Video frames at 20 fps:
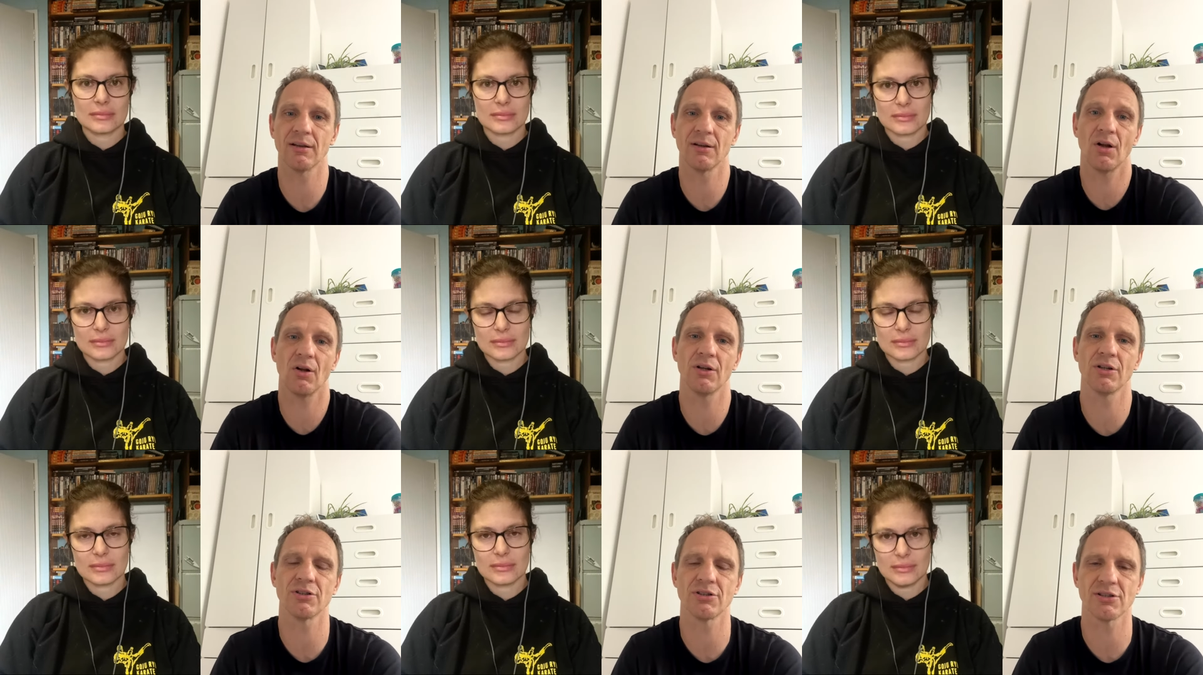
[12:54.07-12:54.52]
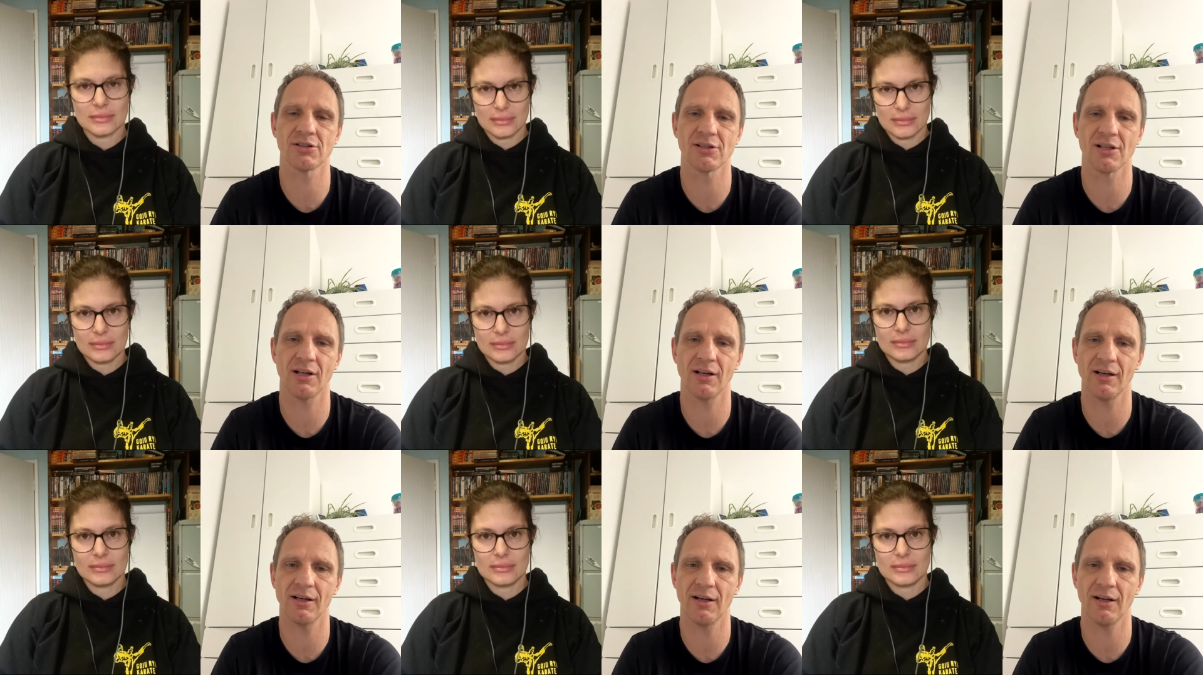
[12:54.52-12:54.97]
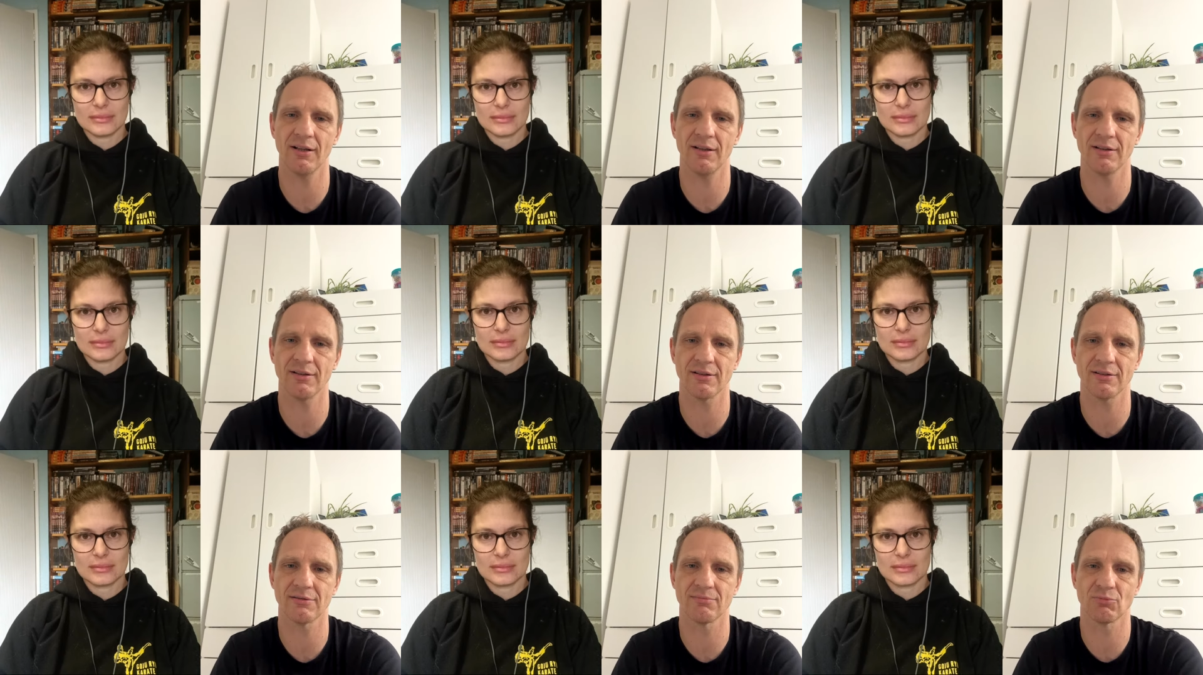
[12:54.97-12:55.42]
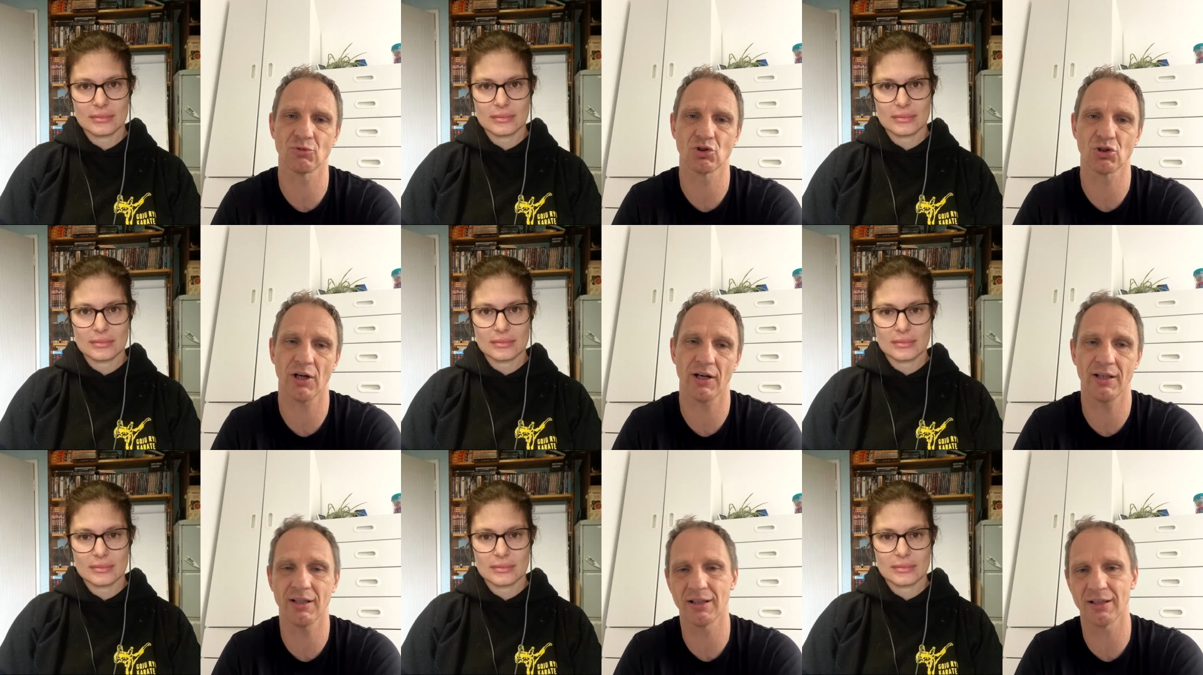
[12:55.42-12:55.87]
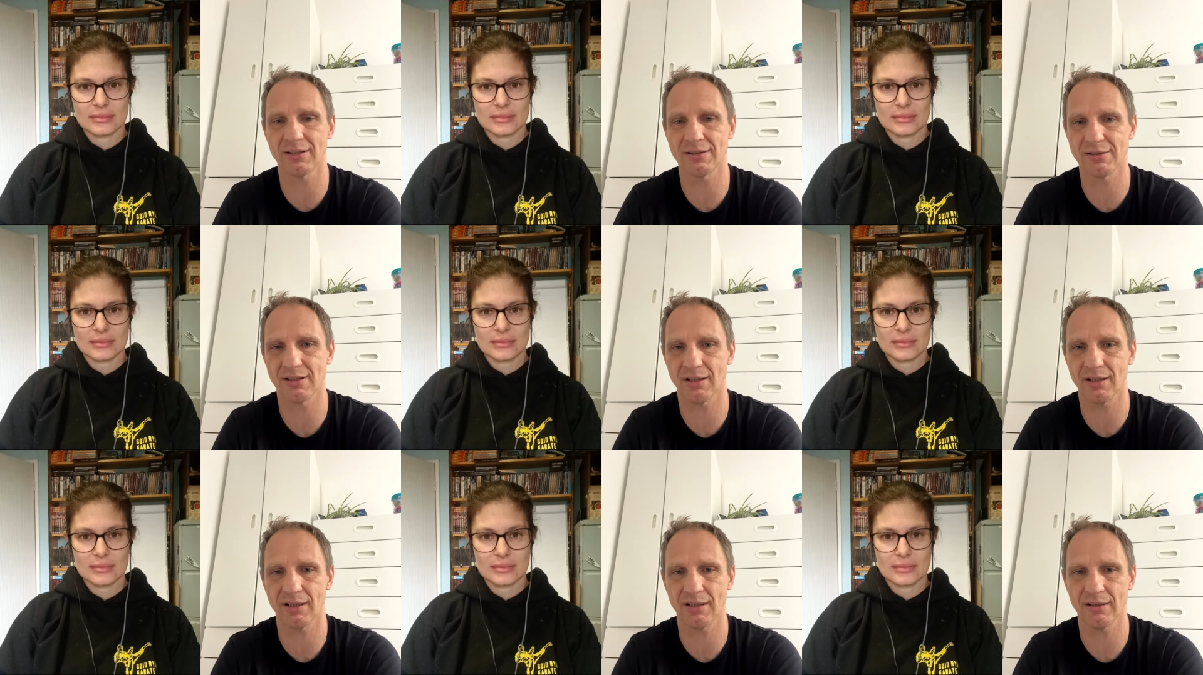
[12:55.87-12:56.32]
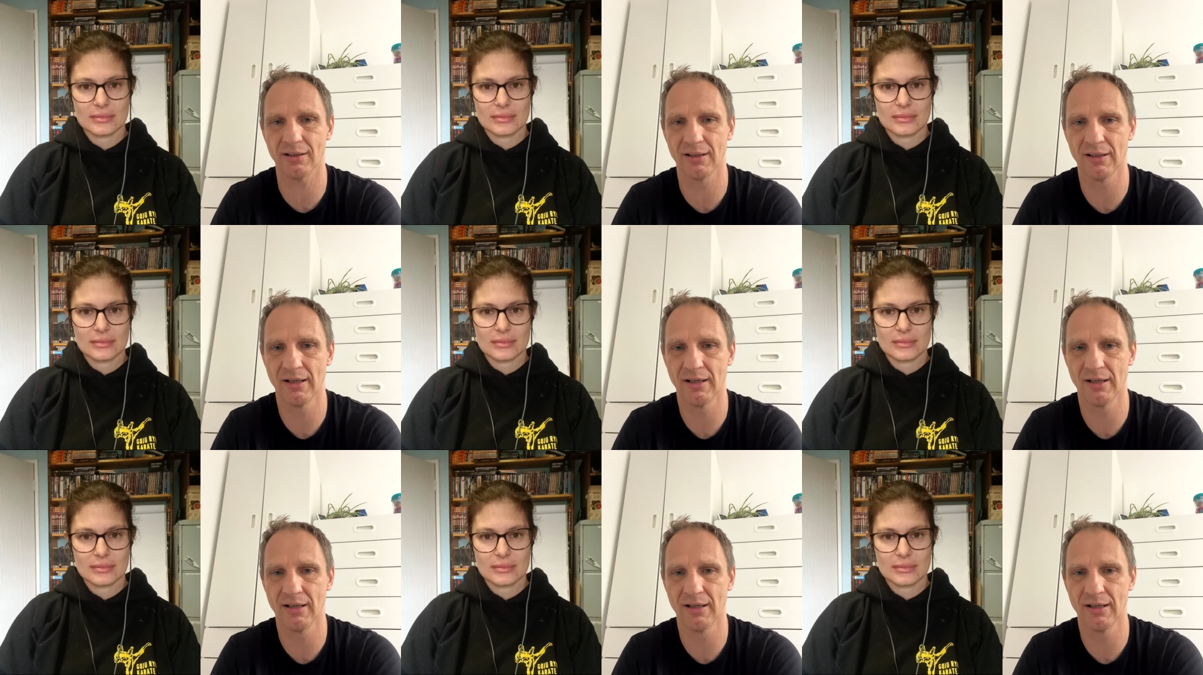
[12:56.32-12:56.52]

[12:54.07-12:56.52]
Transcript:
Speaker 1: knowledge is there, mm. training is there,